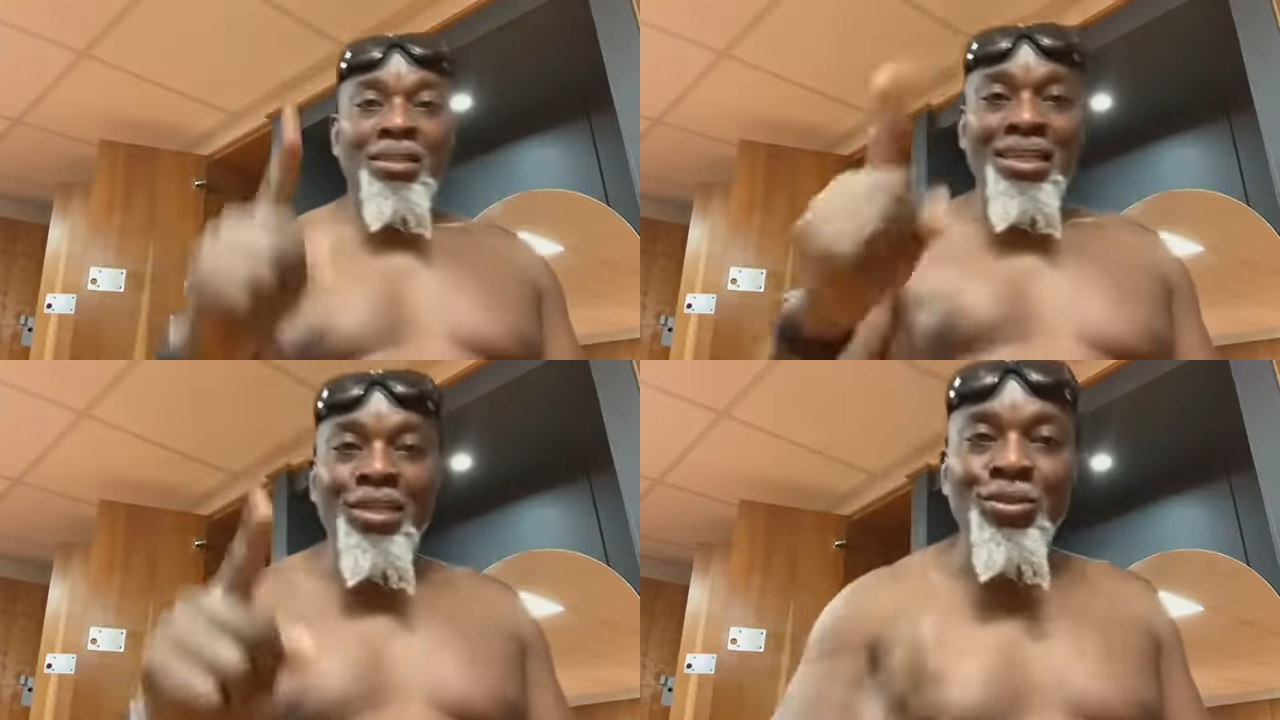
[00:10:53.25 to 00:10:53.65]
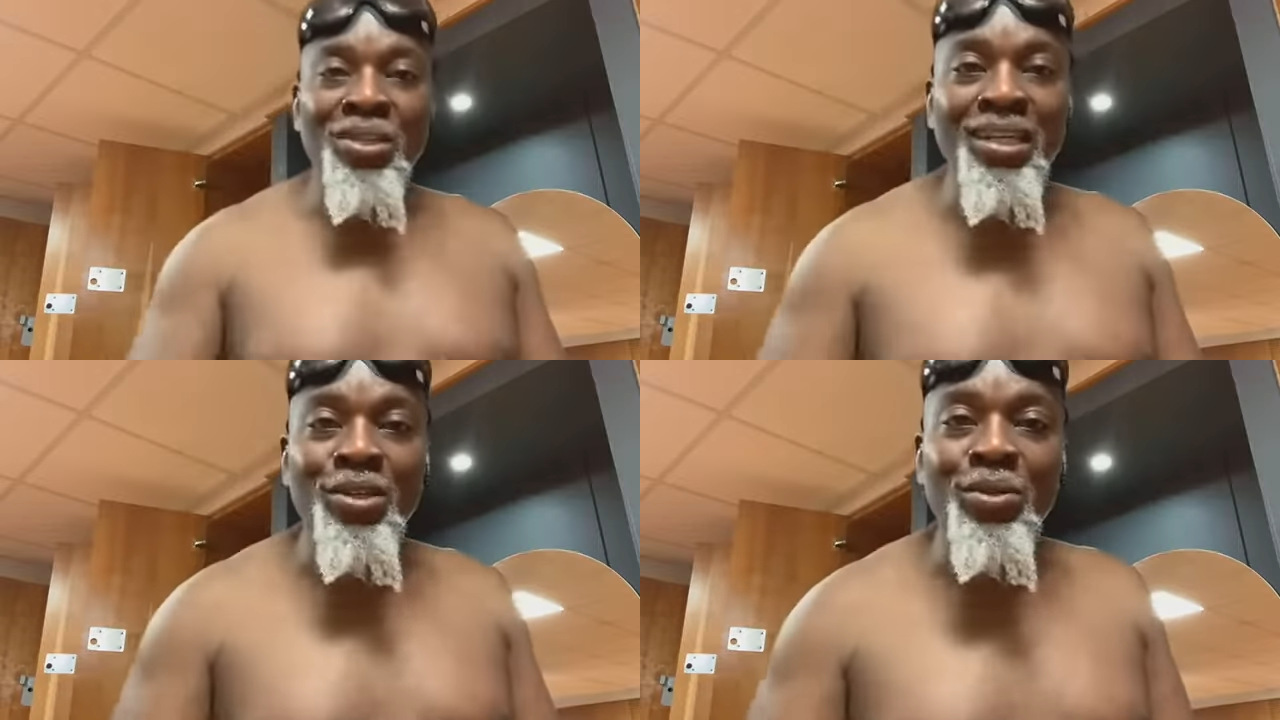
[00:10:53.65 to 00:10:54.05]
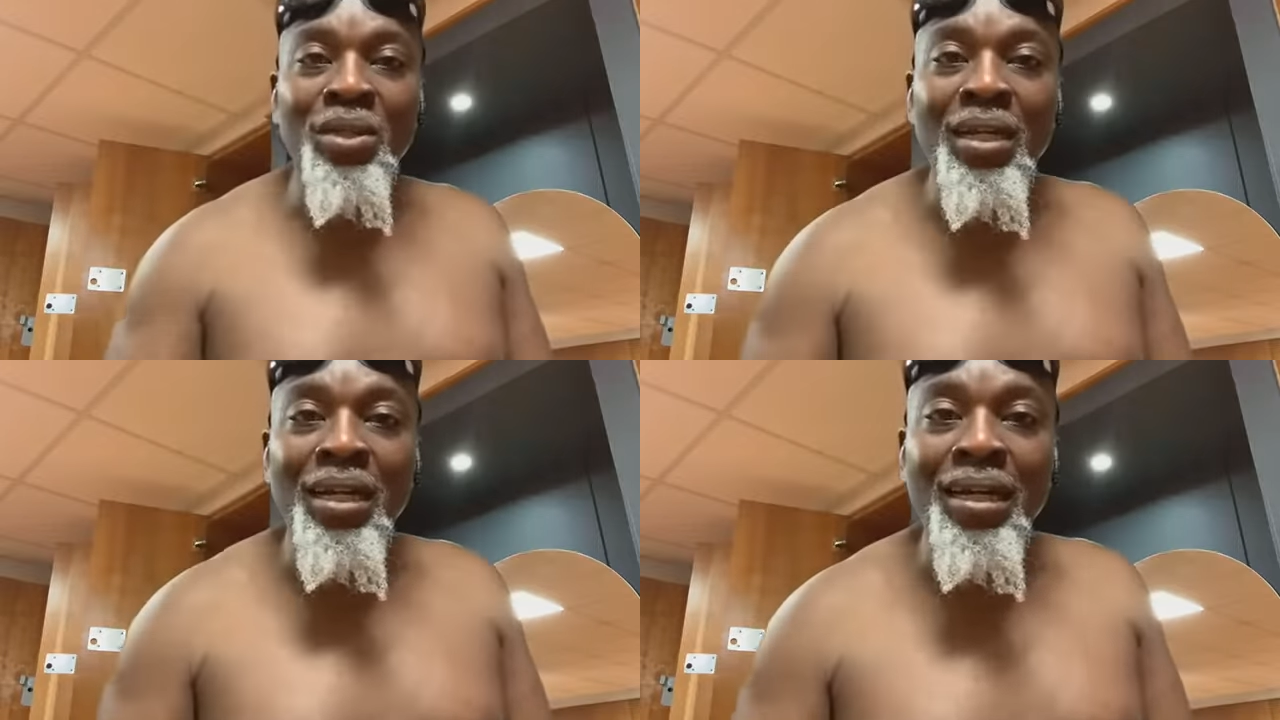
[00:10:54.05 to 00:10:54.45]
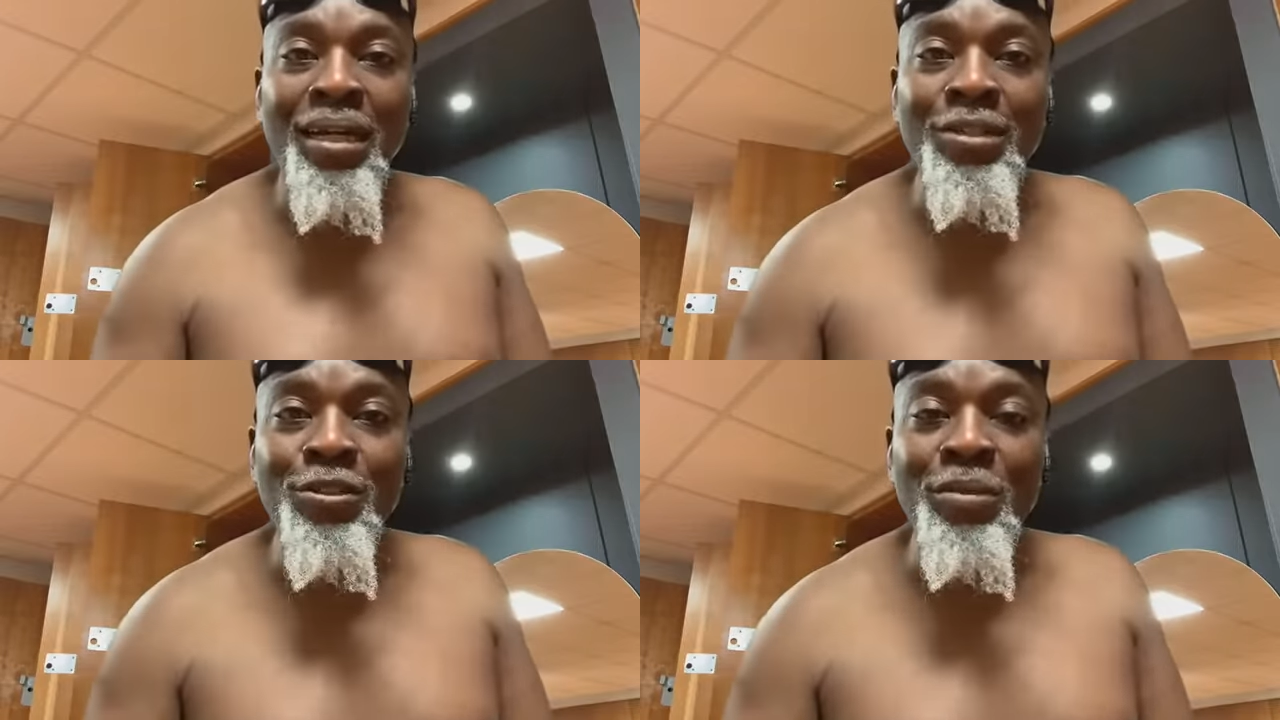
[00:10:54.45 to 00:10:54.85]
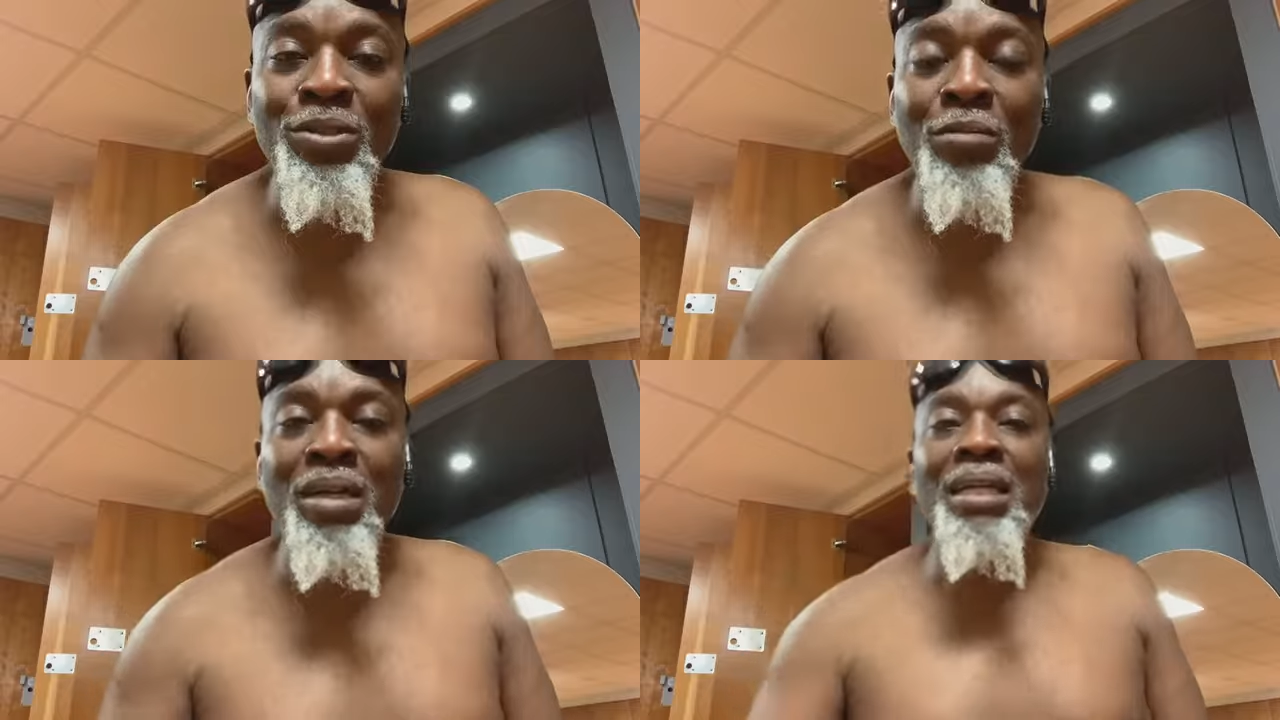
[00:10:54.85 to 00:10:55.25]
Thank you, Yomi
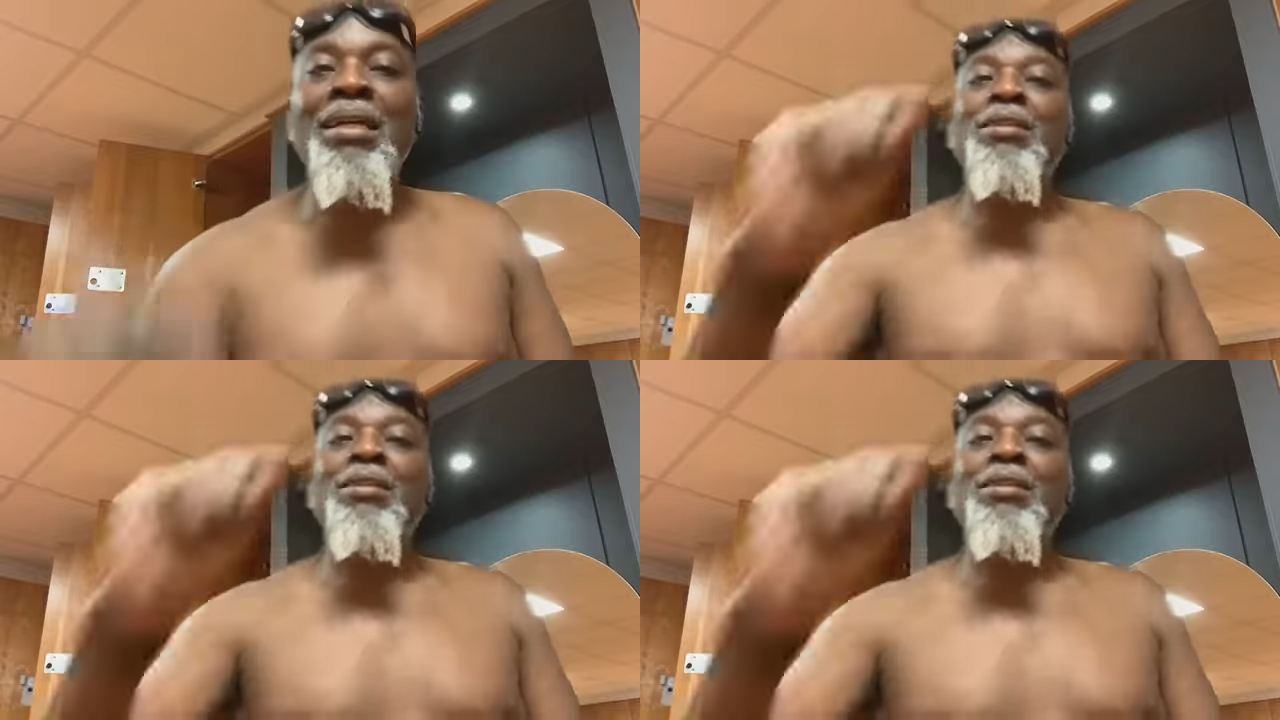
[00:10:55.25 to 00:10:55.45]
Tokwe.